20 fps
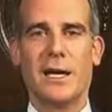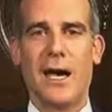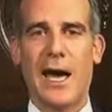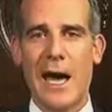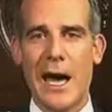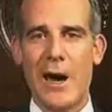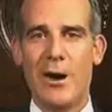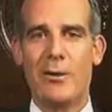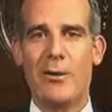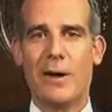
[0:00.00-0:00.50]

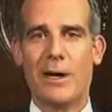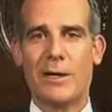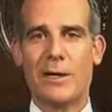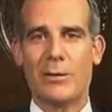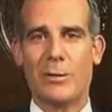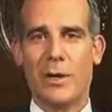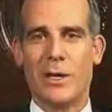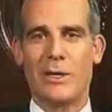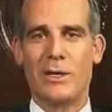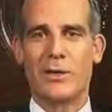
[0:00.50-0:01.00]
how
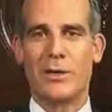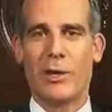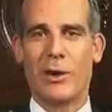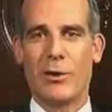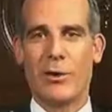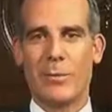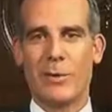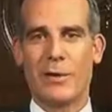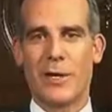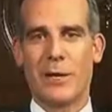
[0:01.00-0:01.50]
and when to
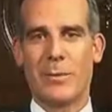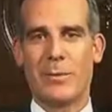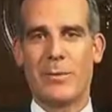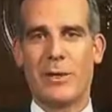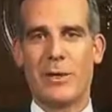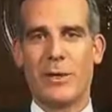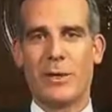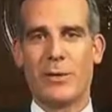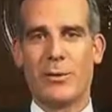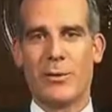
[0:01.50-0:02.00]
open up
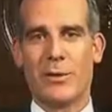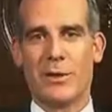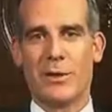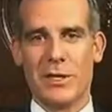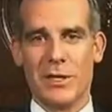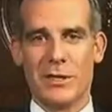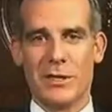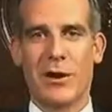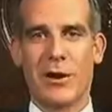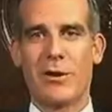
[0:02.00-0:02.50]
with
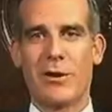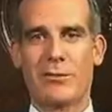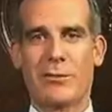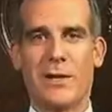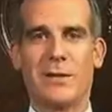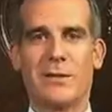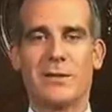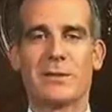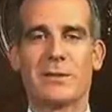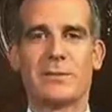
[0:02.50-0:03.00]
these
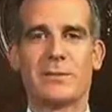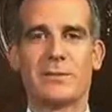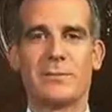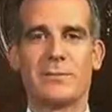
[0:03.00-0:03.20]
guardrails.